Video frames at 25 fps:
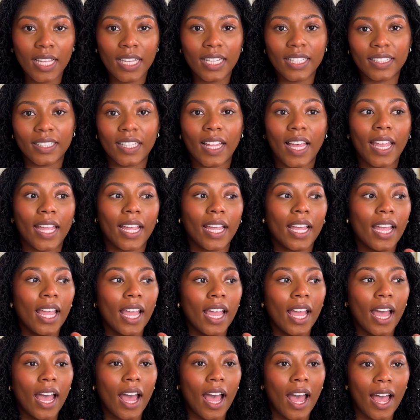Like,
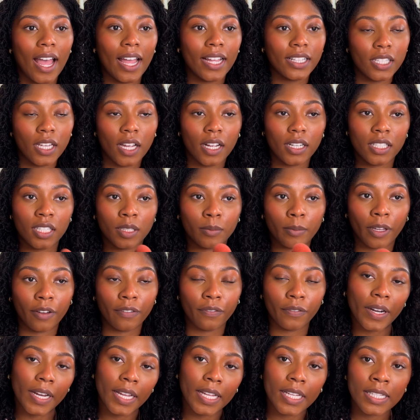I talk to my
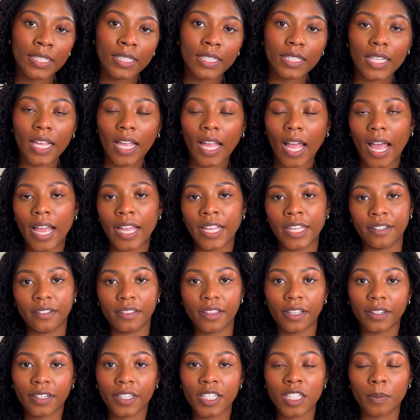friends, I hear
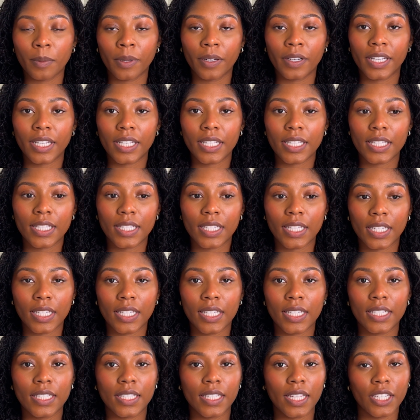their
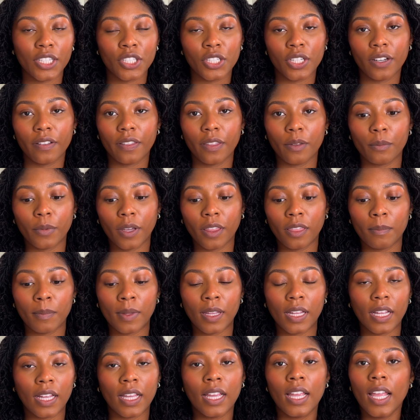experiences, they share them with
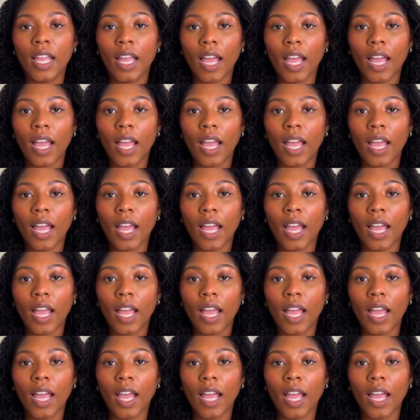me.